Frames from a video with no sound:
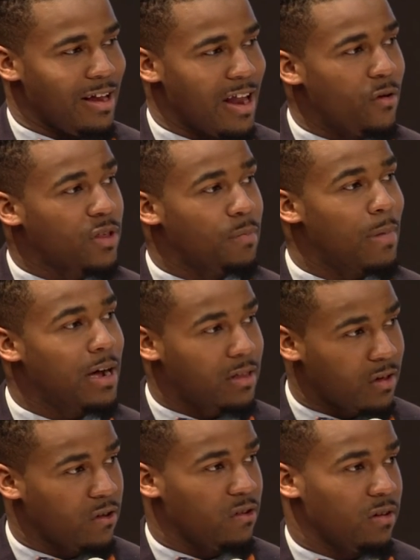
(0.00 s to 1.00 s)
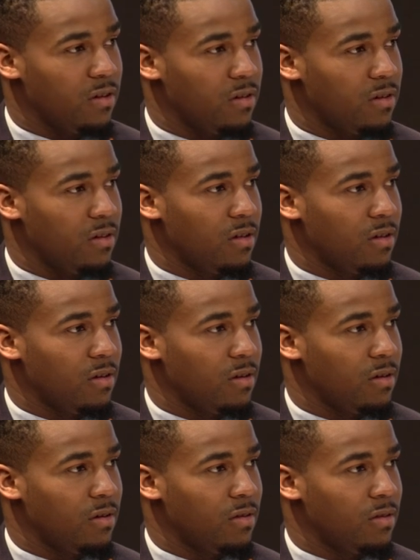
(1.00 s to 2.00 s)
And now it's my turn
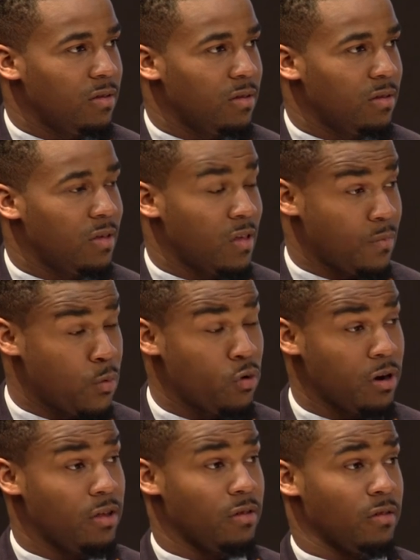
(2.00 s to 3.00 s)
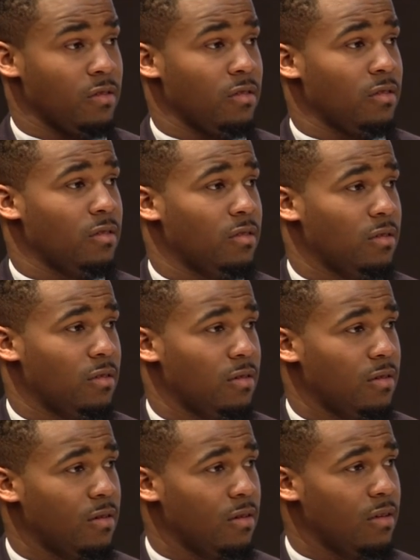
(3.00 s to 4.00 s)
to support others.
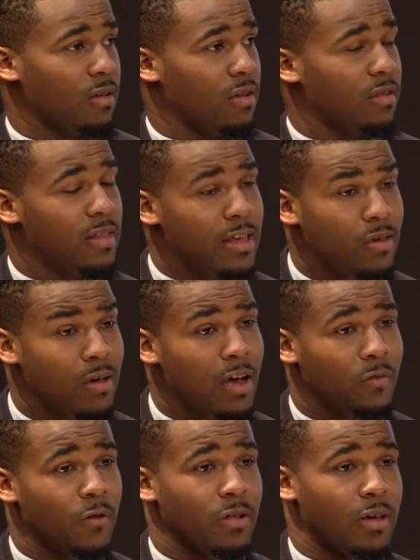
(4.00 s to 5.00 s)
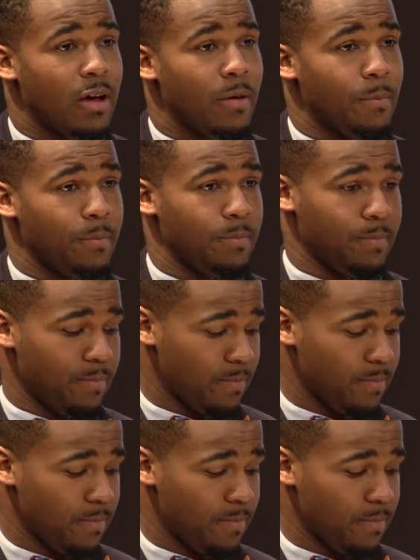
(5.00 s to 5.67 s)
Thank you guys for your time.